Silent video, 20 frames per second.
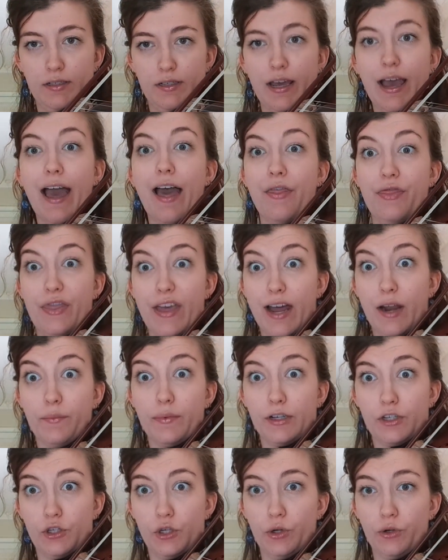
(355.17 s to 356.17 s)
and then we
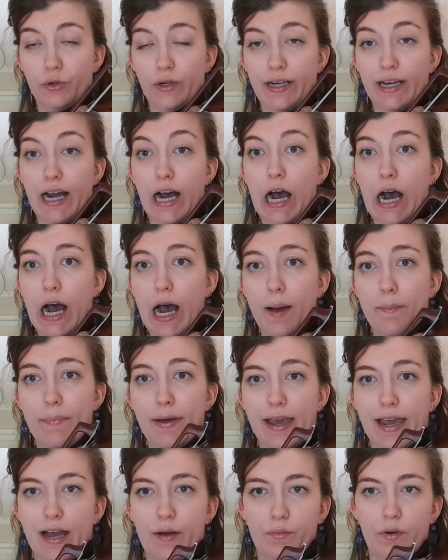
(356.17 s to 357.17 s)
tune it up.
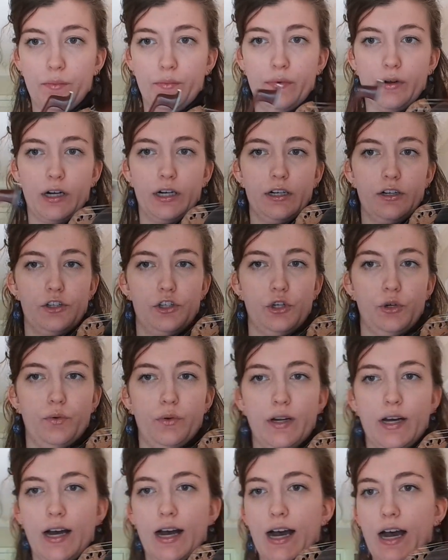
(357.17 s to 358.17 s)
And when we're going to tune
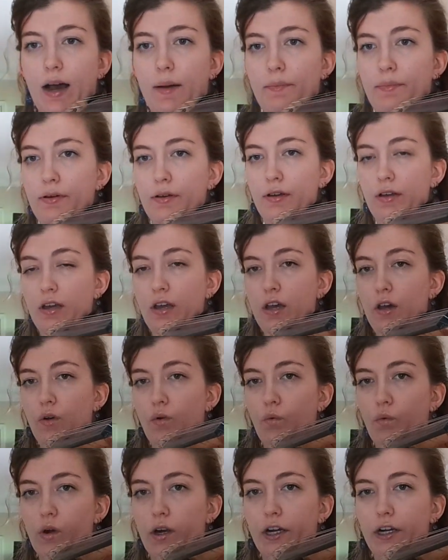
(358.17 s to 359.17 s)
up,
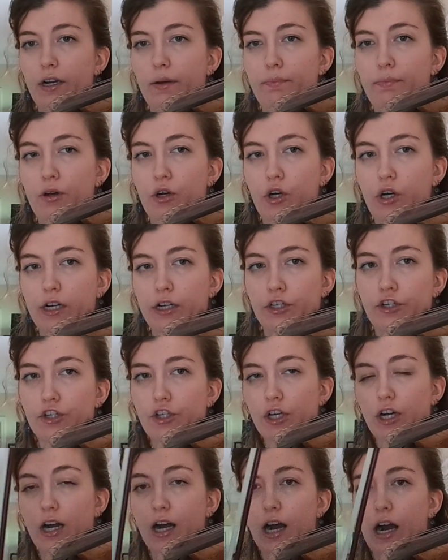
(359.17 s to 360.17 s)
we're going to push
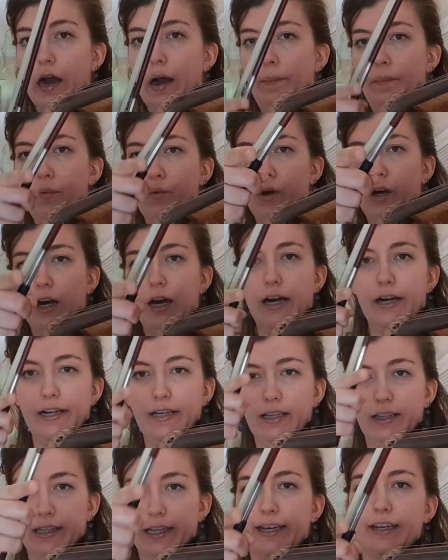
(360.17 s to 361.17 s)
upward,
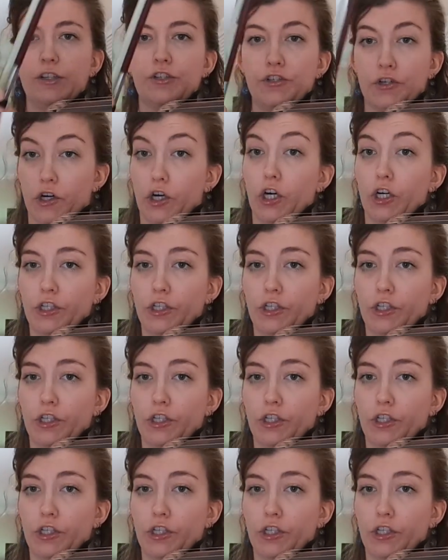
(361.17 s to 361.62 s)
like turn